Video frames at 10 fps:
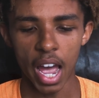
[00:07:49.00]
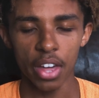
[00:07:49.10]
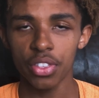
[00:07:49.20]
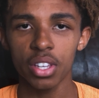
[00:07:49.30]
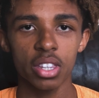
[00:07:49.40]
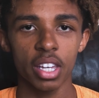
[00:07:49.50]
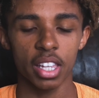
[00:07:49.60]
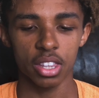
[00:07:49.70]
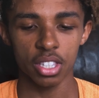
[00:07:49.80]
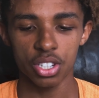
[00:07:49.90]
I think
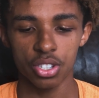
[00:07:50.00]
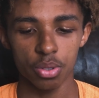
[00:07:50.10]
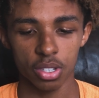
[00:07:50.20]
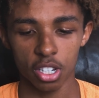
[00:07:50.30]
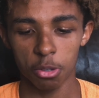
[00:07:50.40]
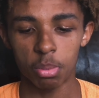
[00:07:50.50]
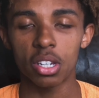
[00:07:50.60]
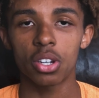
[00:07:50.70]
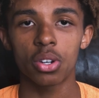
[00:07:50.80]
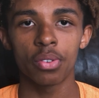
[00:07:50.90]
that this shoe is gonna
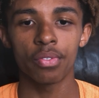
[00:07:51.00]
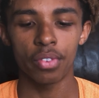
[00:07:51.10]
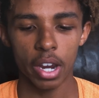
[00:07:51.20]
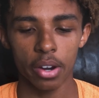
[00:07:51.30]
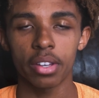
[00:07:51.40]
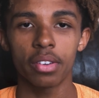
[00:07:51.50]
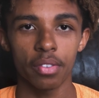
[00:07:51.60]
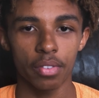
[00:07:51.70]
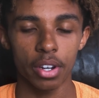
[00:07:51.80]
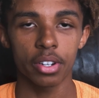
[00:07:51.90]
be very,
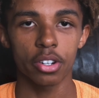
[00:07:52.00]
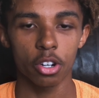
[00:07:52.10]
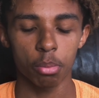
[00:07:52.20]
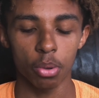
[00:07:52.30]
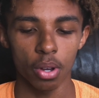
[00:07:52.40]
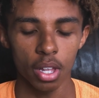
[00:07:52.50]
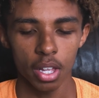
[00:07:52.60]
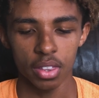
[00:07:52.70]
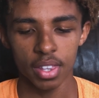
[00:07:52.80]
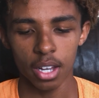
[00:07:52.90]
very durable.
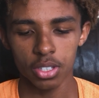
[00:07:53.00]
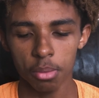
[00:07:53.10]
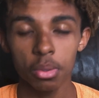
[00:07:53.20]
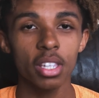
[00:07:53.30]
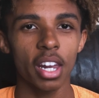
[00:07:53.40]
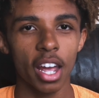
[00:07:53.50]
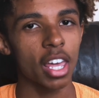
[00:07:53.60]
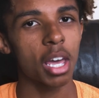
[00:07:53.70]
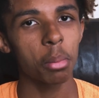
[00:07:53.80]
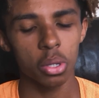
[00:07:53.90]
Now, something that I
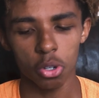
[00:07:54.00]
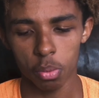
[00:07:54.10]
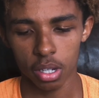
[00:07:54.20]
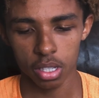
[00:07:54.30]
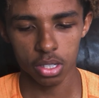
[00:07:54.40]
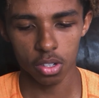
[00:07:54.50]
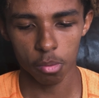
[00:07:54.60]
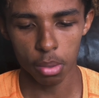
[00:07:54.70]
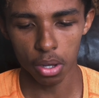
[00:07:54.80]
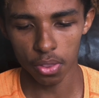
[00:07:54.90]
am a little bit concerned
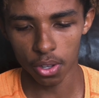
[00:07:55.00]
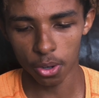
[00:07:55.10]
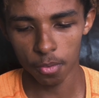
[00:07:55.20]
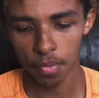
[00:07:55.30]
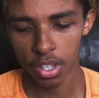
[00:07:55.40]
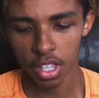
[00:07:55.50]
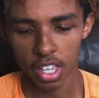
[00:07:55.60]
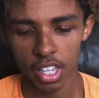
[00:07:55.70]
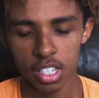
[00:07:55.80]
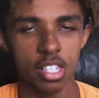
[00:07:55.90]
about though,
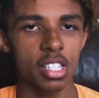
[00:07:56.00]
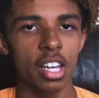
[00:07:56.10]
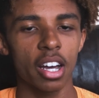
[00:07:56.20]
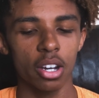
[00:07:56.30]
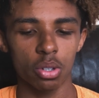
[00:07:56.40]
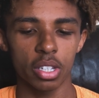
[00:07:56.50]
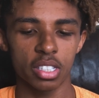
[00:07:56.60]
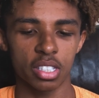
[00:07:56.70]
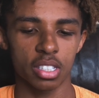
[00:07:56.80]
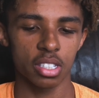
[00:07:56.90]
is the toggle
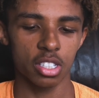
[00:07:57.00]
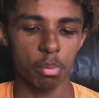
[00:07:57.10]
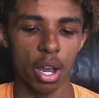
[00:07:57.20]
lacing system.